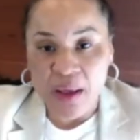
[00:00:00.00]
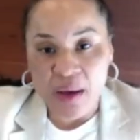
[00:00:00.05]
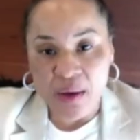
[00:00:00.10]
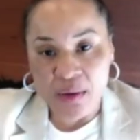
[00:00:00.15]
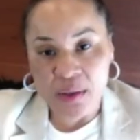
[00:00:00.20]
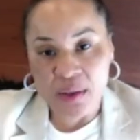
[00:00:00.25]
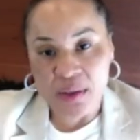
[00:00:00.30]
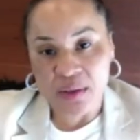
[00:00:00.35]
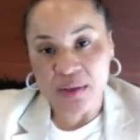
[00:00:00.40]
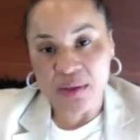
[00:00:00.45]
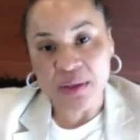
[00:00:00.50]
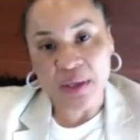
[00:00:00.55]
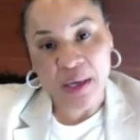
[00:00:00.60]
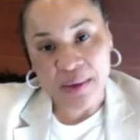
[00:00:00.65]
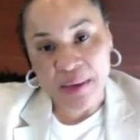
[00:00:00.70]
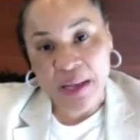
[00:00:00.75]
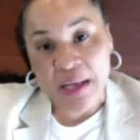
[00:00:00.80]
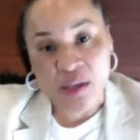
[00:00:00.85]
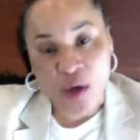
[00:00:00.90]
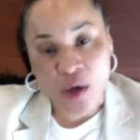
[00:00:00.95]
I,
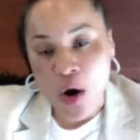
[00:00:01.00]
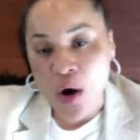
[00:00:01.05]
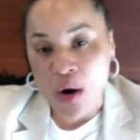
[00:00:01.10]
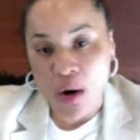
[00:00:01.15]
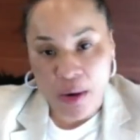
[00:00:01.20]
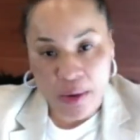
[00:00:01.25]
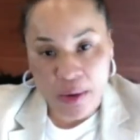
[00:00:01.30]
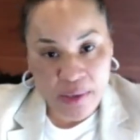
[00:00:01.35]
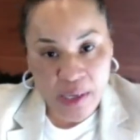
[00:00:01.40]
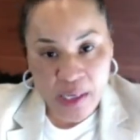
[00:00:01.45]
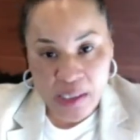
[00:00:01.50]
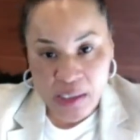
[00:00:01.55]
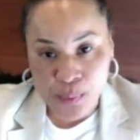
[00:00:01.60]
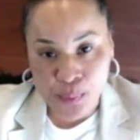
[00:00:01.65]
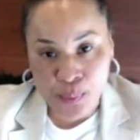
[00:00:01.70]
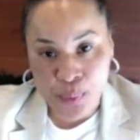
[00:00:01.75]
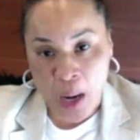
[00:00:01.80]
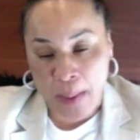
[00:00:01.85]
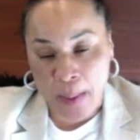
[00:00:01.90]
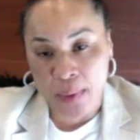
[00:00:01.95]
and that's hard. That's
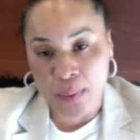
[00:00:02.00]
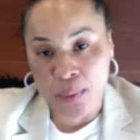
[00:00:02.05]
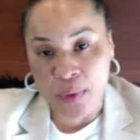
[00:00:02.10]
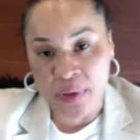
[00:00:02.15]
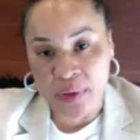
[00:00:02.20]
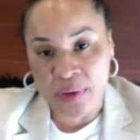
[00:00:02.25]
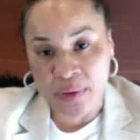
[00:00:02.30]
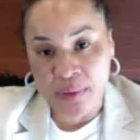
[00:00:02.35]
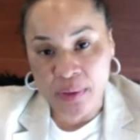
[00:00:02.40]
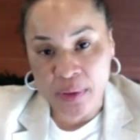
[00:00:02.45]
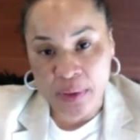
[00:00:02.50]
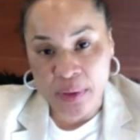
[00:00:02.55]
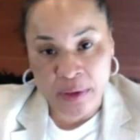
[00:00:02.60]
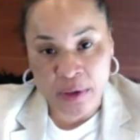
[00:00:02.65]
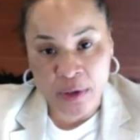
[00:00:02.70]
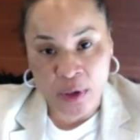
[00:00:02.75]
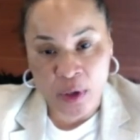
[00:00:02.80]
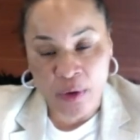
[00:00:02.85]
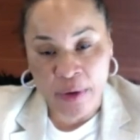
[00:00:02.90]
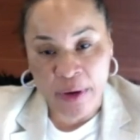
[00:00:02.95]
probably what
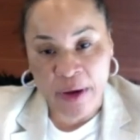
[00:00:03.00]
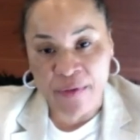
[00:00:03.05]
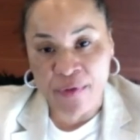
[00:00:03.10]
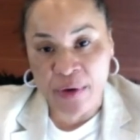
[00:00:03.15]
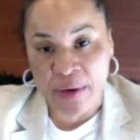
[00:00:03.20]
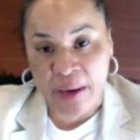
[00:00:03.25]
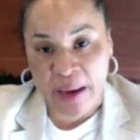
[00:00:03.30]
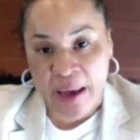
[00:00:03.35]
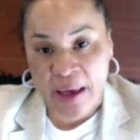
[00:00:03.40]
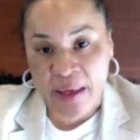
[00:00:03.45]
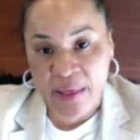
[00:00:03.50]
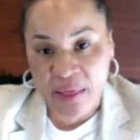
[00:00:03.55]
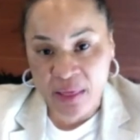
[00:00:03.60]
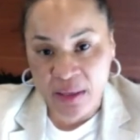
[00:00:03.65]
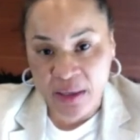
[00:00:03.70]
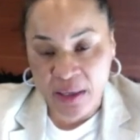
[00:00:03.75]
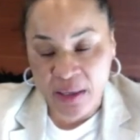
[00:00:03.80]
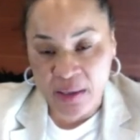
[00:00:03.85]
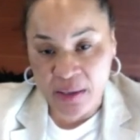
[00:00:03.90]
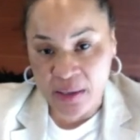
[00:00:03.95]
you know. Every
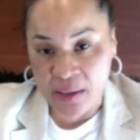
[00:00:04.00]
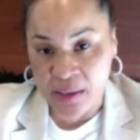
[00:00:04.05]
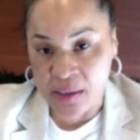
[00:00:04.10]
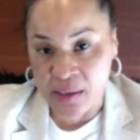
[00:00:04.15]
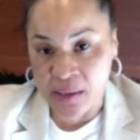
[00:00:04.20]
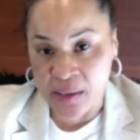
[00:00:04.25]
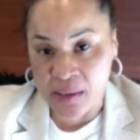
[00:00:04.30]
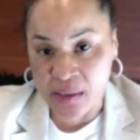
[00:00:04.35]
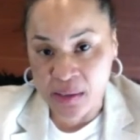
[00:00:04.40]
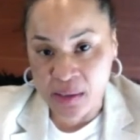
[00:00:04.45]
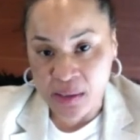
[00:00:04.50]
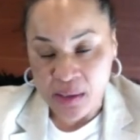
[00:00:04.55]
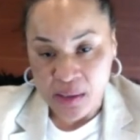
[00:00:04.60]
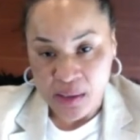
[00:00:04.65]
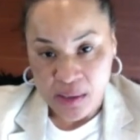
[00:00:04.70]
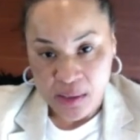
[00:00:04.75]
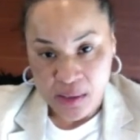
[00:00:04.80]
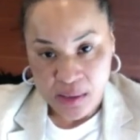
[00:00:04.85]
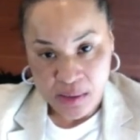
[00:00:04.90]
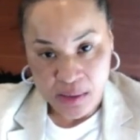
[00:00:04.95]
athlete is
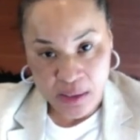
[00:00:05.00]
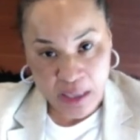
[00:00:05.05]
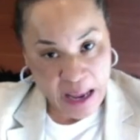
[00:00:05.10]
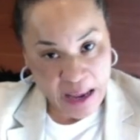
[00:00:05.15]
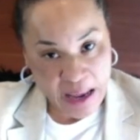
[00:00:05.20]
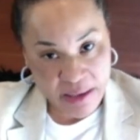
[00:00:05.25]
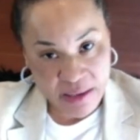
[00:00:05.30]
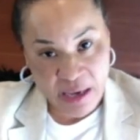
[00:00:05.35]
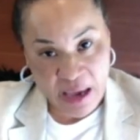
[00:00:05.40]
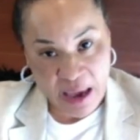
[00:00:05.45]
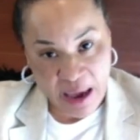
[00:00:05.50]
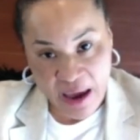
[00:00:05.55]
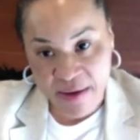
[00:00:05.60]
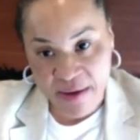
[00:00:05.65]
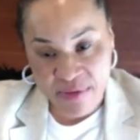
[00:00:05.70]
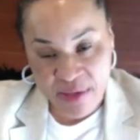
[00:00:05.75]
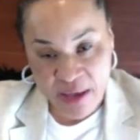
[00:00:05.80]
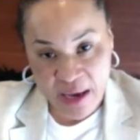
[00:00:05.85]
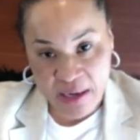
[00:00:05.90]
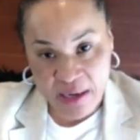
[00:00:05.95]
to to
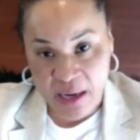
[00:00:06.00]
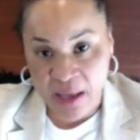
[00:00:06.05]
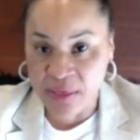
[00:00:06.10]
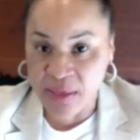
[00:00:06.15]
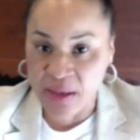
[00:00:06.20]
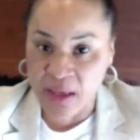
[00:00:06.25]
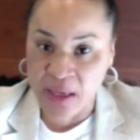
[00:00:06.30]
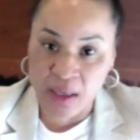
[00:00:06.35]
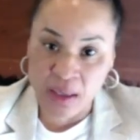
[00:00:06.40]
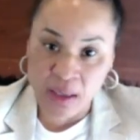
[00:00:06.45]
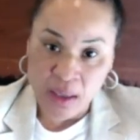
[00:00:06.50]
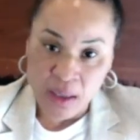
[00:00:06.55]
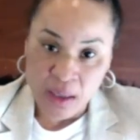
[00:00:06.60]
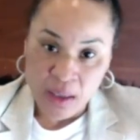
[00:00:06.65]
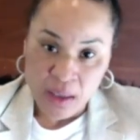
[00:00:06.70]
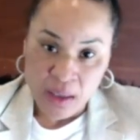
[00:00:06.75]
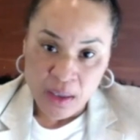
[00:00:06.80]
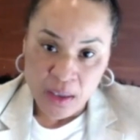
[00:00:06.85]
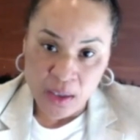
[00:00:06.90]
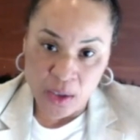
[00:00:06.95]
have that. I think
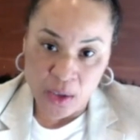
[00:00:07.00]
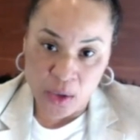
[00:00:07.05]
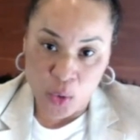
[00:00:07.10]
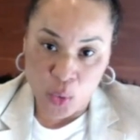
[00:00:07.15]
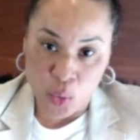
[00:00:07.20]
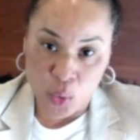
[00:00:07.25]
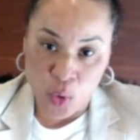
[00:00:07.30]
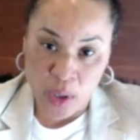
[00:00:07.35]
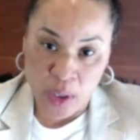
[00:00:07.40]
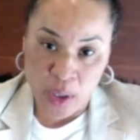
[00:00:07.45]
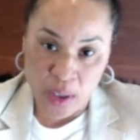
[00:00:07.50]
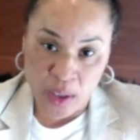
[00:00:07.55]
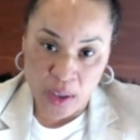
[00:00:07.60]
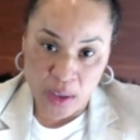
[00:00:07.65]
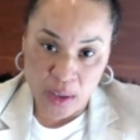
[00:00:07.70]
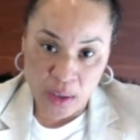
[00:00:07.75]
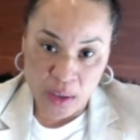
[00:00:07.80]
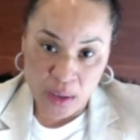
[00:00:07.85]
you know what